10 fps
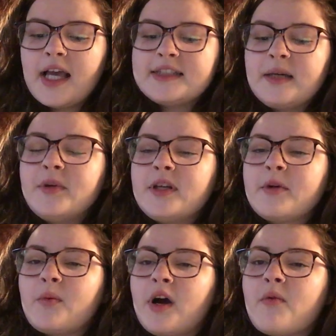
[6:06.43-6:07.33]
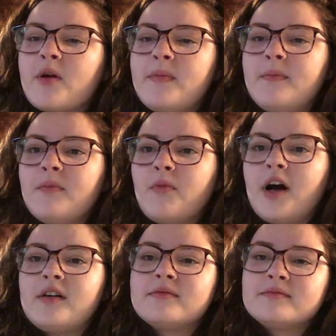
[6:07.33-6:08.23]
Example number 1 would,
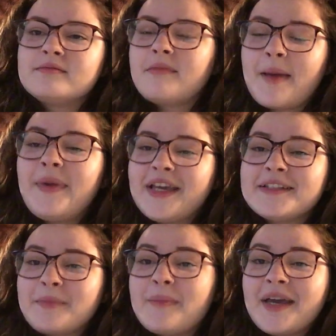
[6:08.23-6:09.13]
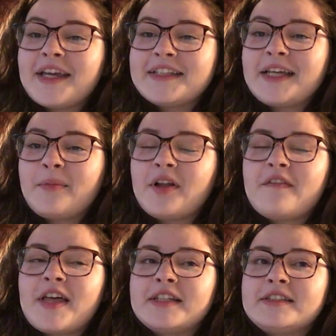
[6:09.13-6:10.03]
my big example
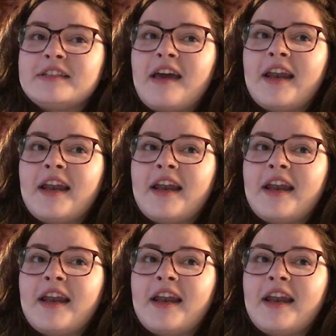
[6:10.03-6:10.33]
of this